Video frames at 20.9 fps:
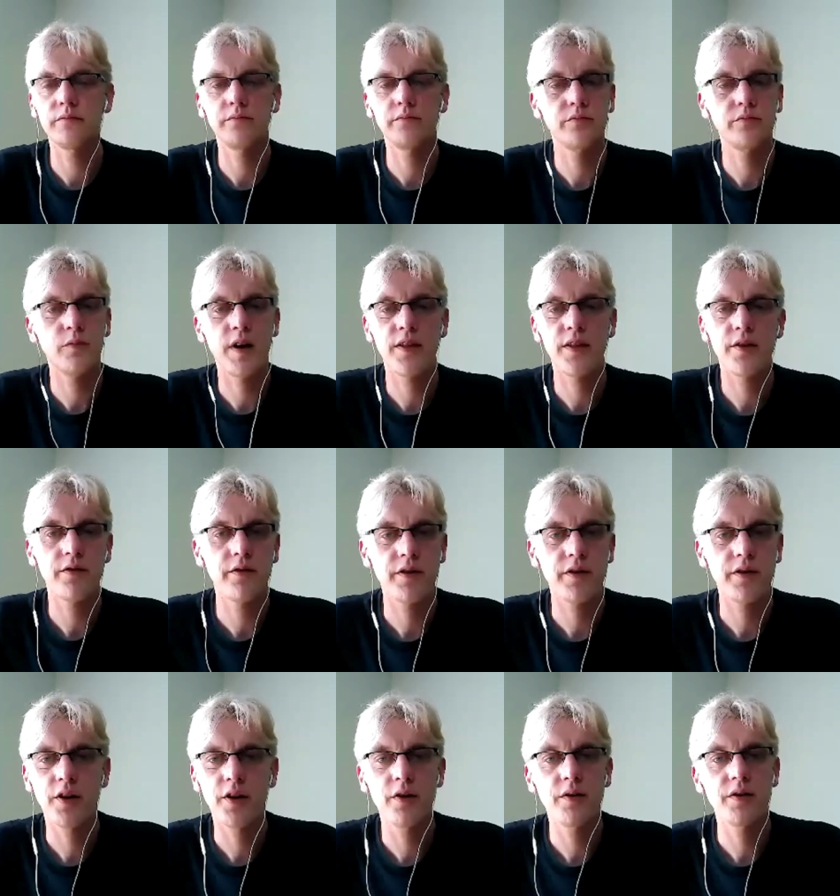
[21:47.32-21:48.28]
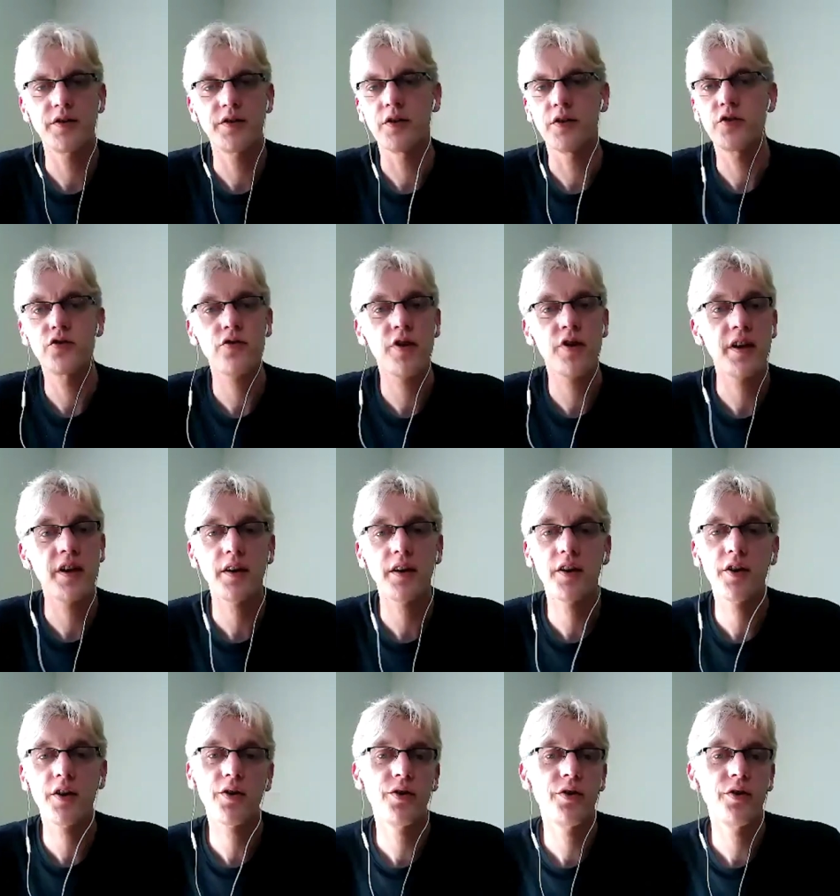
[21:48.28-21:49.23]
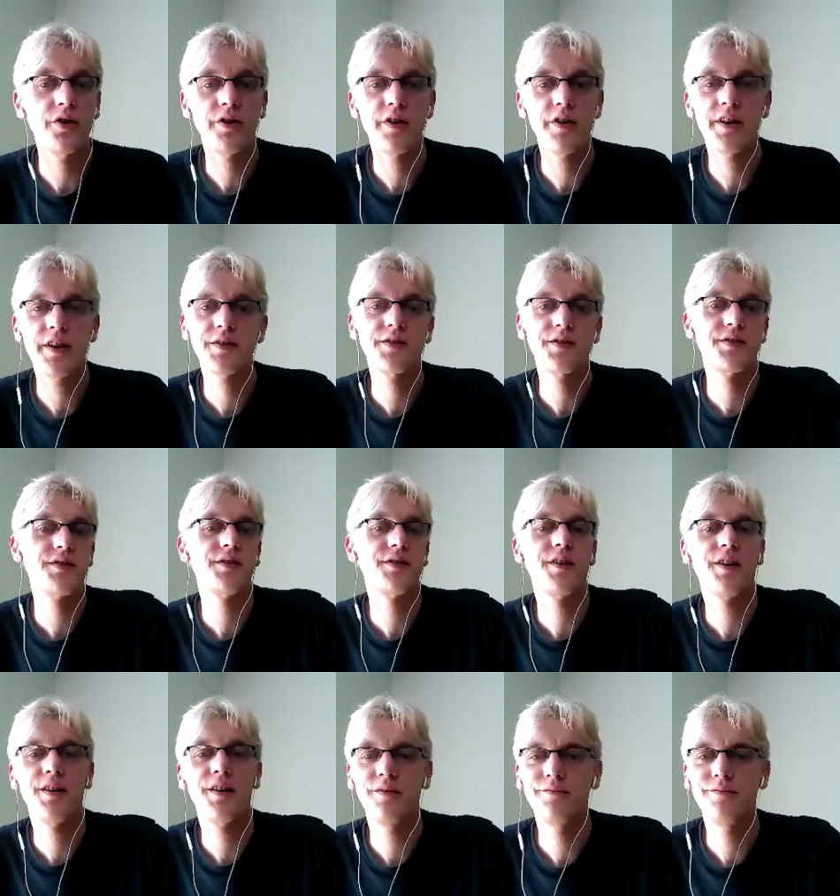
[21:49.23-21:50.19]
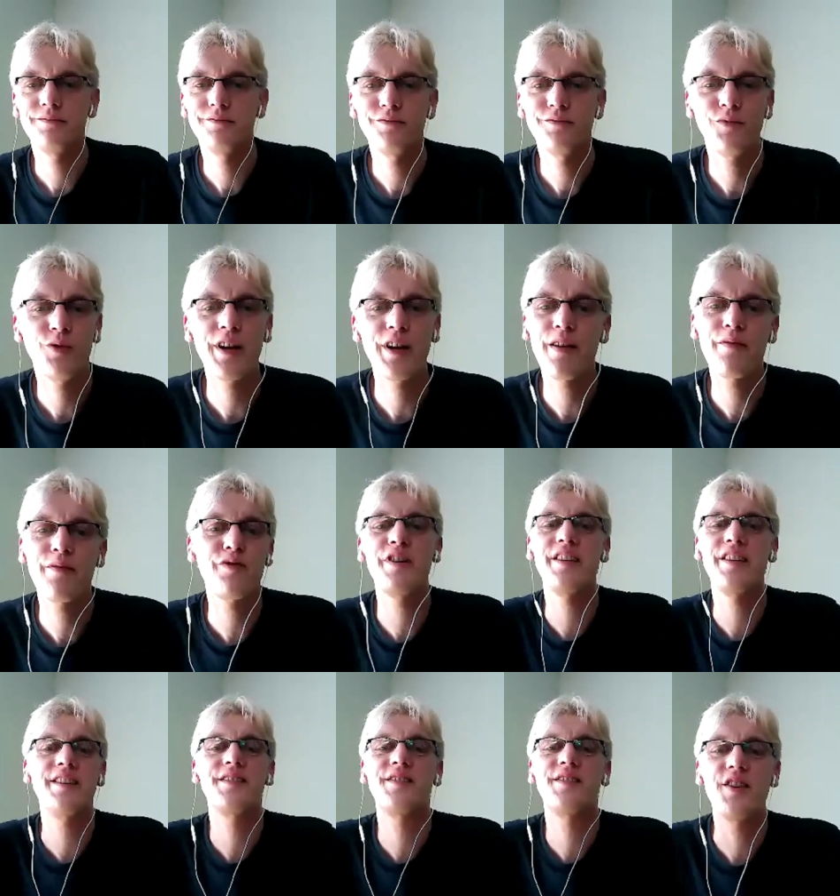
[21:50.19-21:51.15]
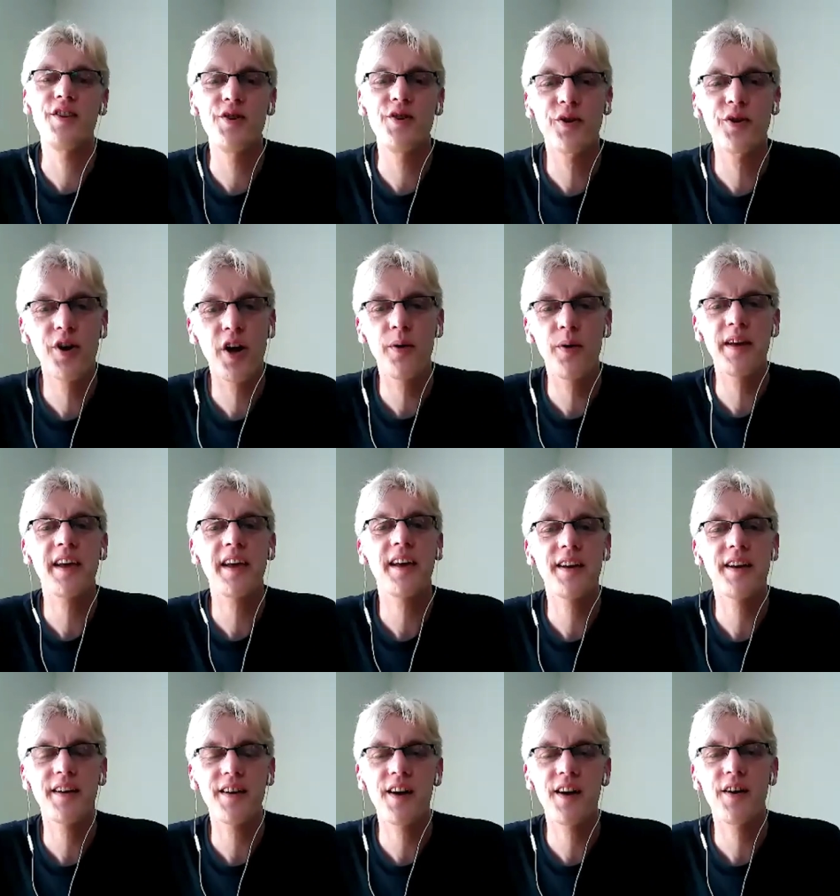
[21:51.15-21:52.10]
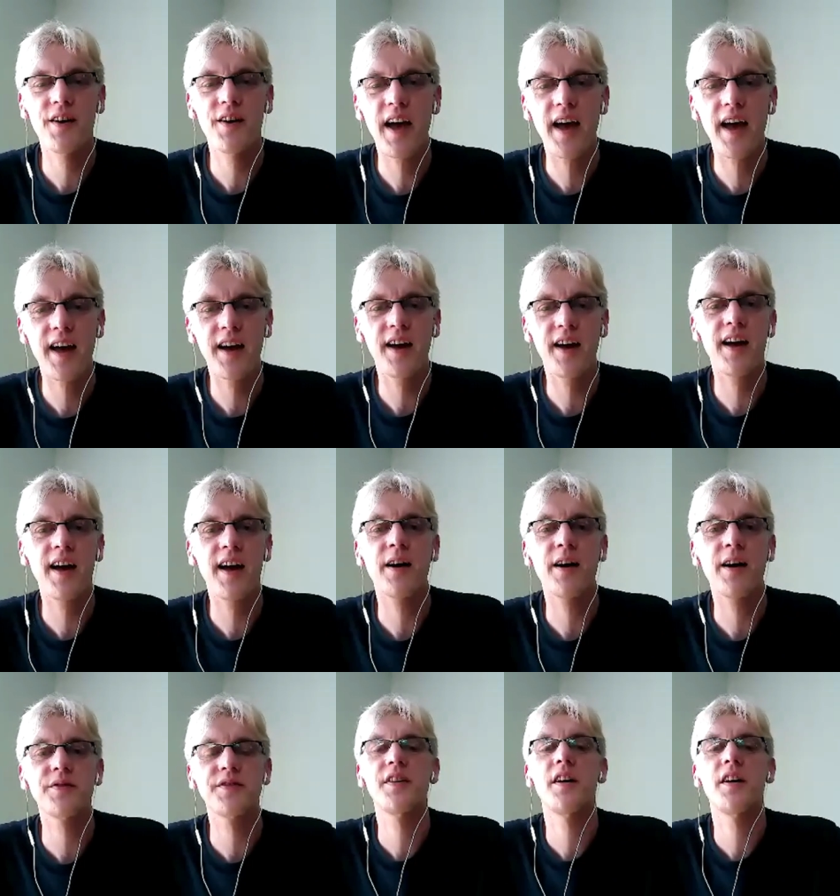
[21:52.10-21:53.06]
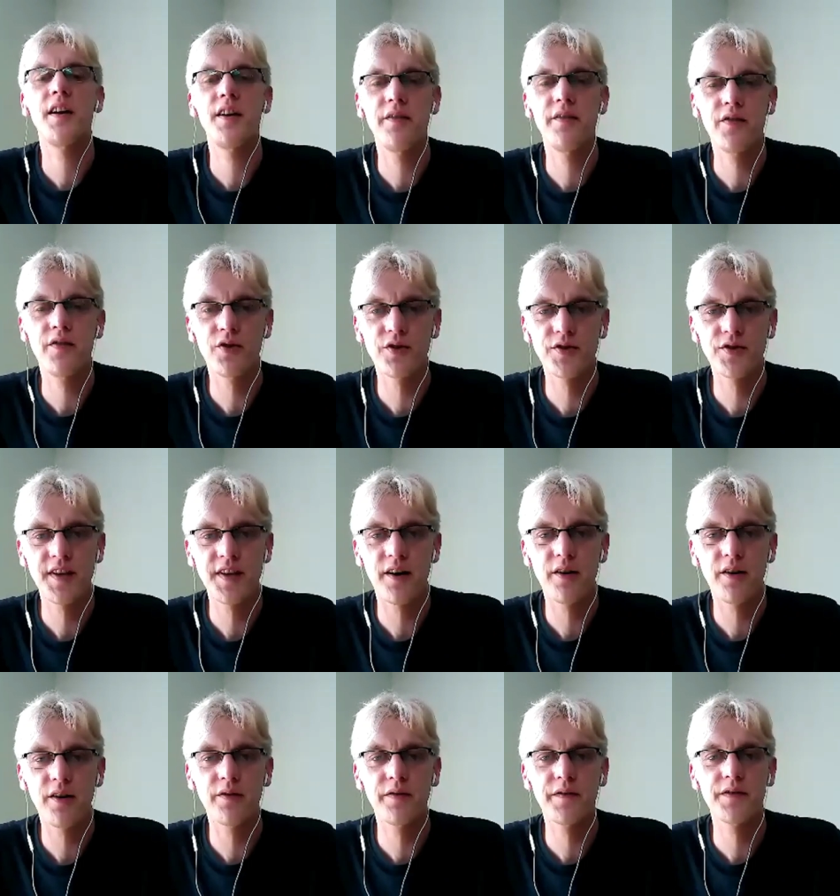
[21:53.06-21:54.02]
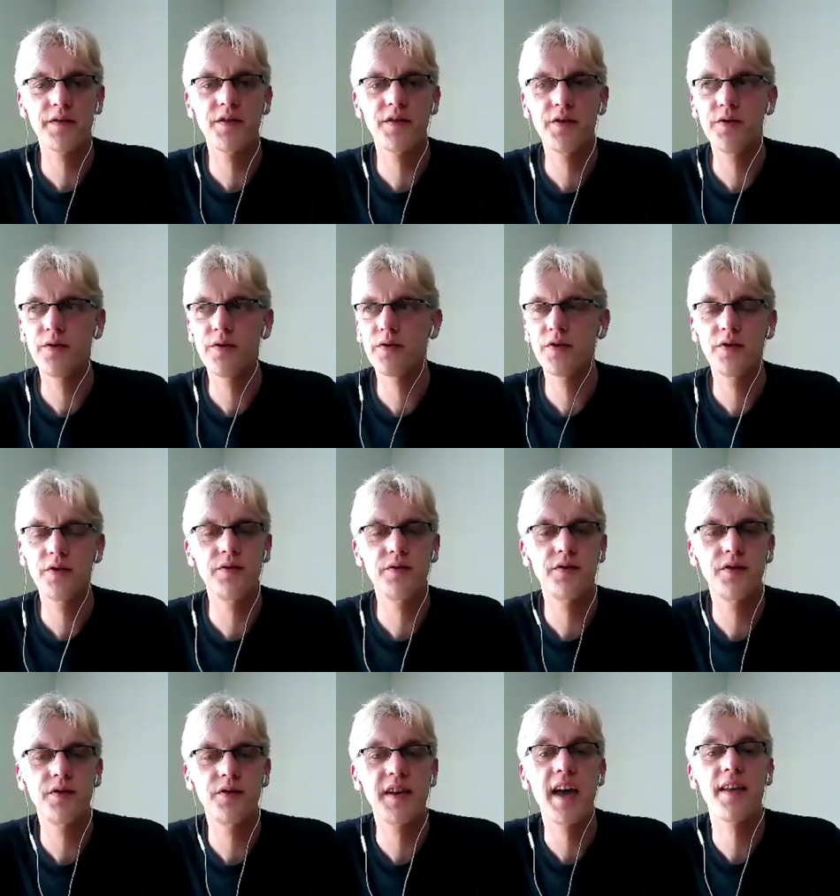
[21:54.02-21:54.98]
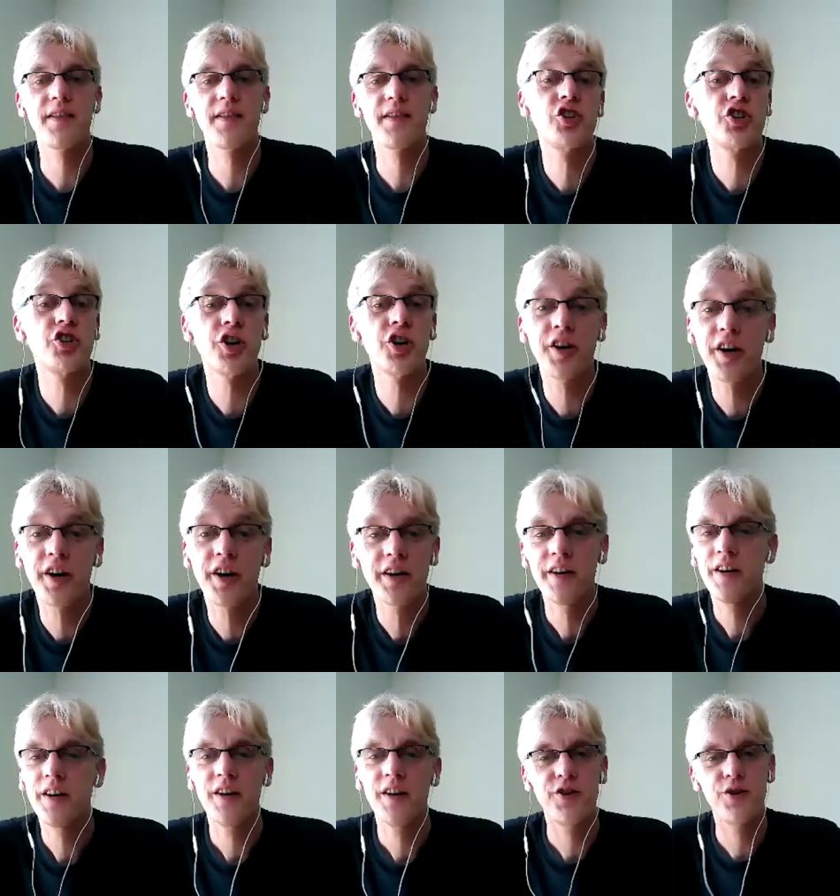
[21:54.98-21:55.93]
whether, it's a drink or it's whatever it is that you're going outside of yourself to get the sugar,